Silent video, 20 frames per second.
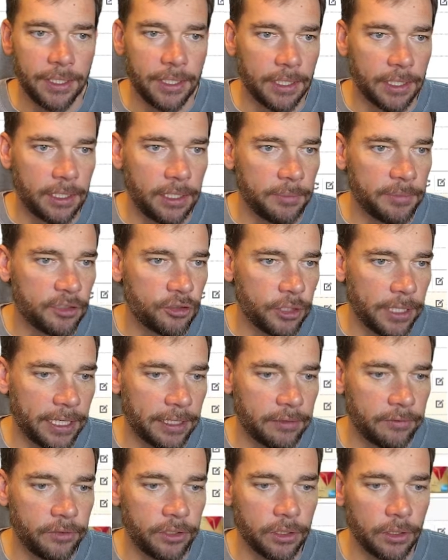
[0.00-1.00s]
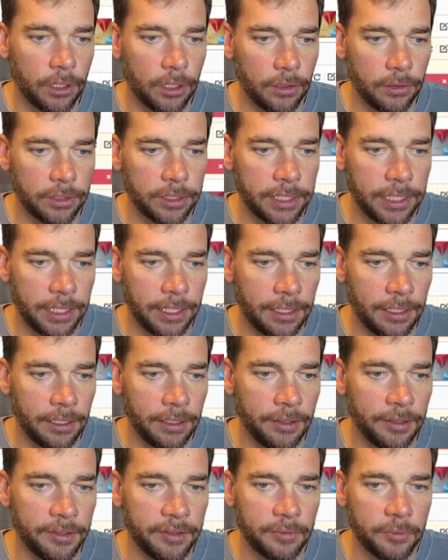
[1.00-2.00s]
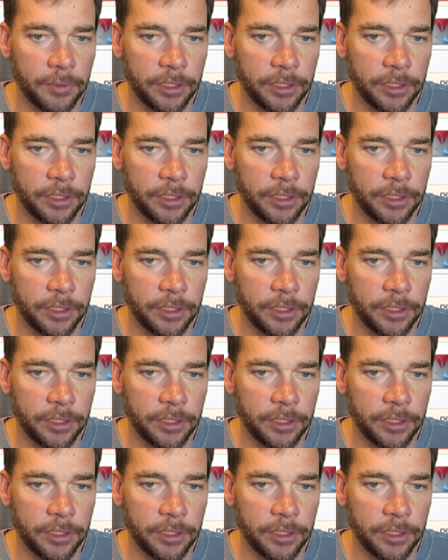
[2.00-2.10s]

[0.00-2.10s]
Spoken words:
It keeps track of your hotels,